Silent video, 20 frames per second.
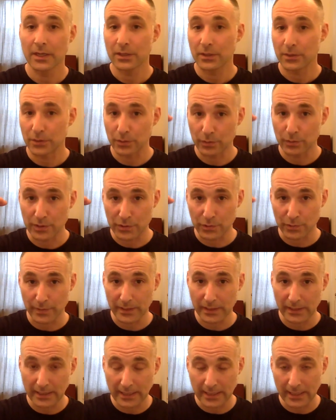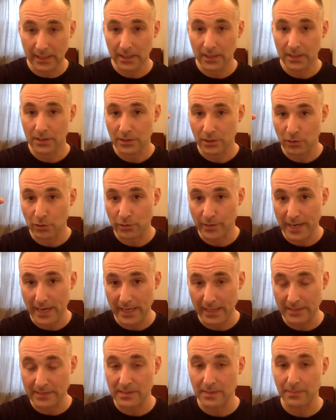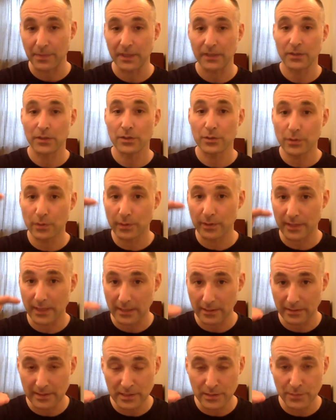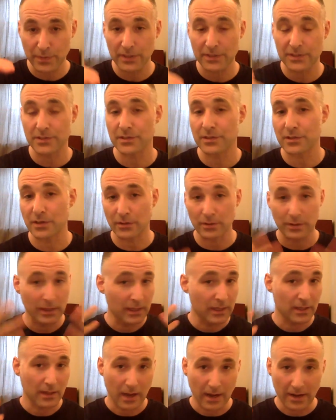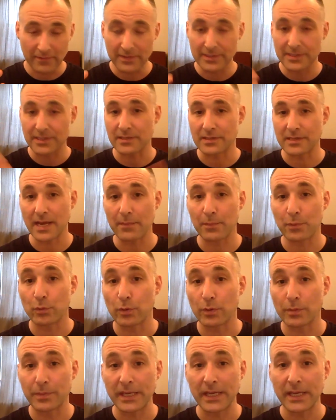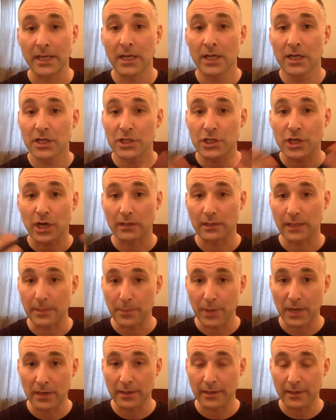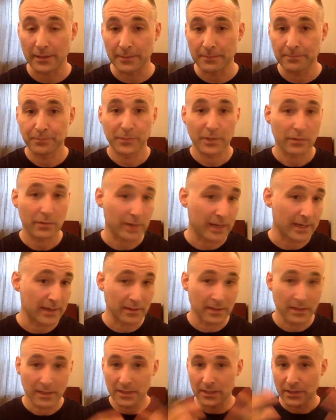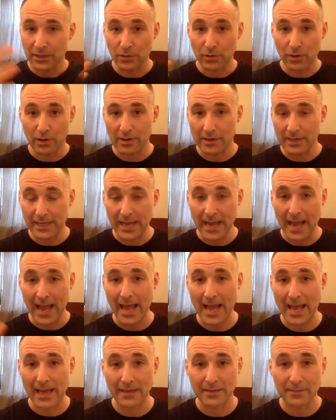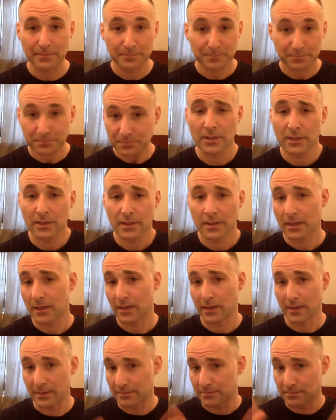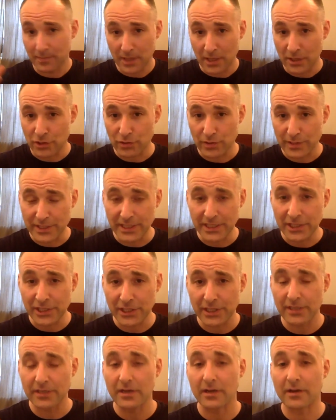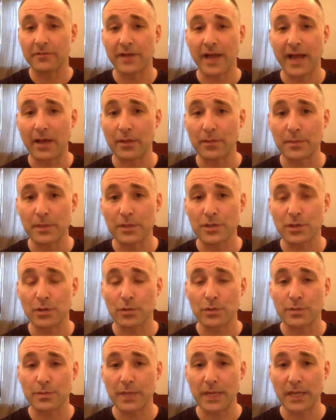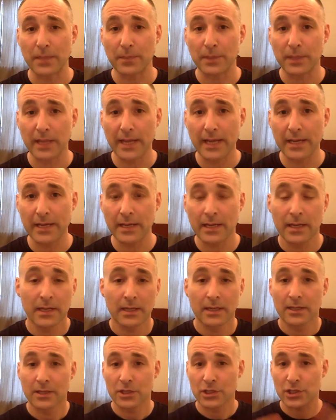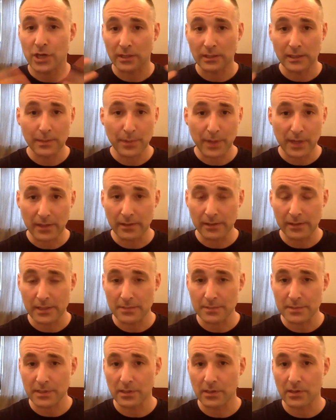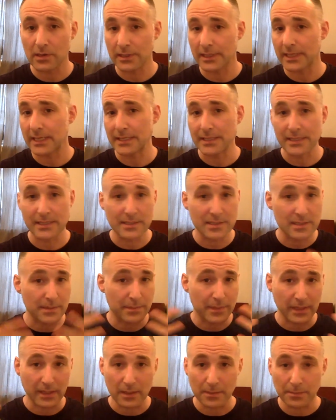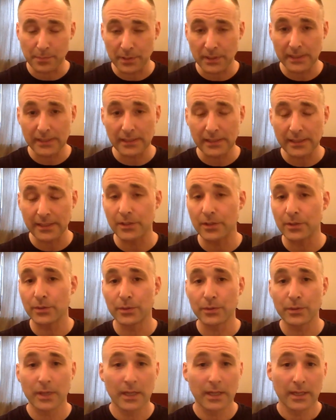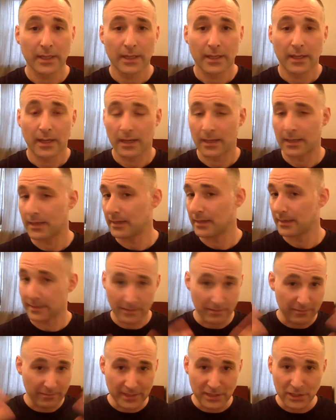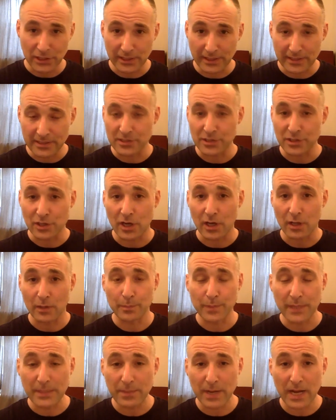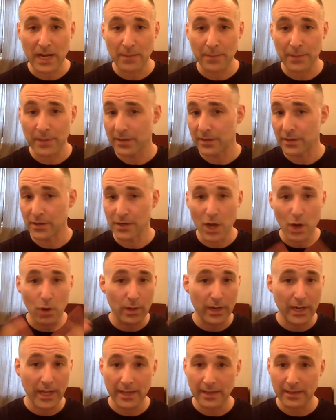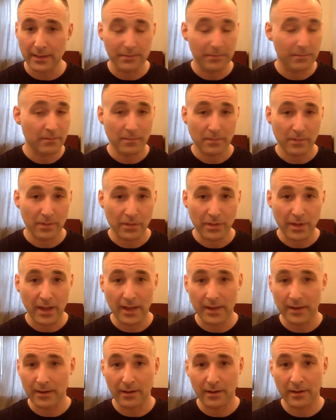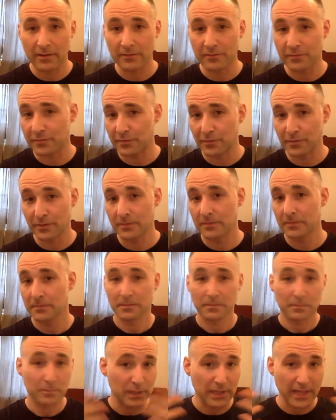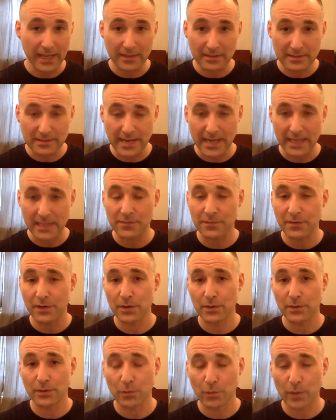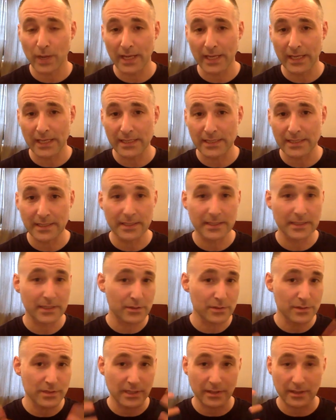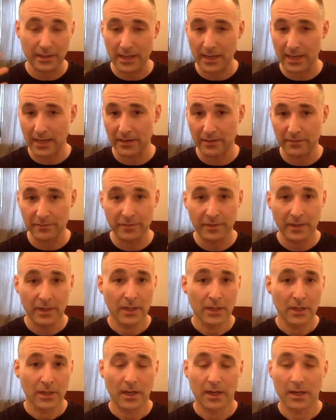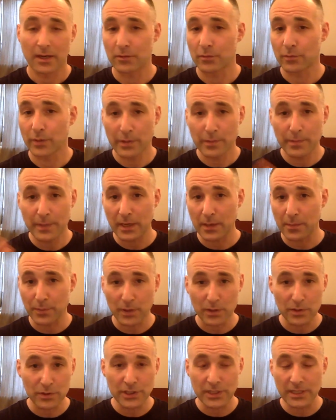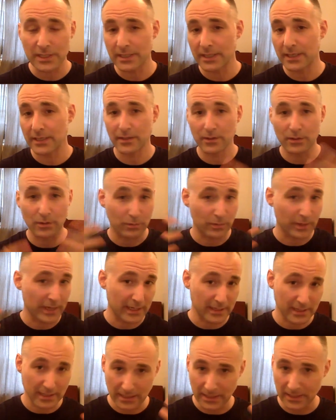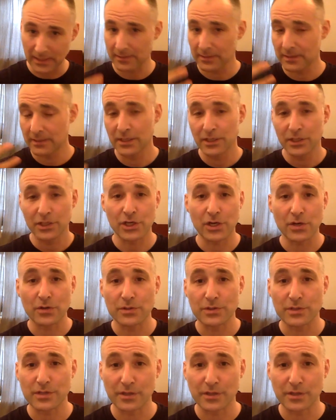who was really creating something new, and then this person. So obvious example would be Charlie Parker, right? You already had a tradition of how the music was being played. Charlie Parker comes along, he does something completely new. Eventually this is called bebop. No one had thought of playing the saxophone the way he did, using the kind of rhythmic approach he did, and the way he chose the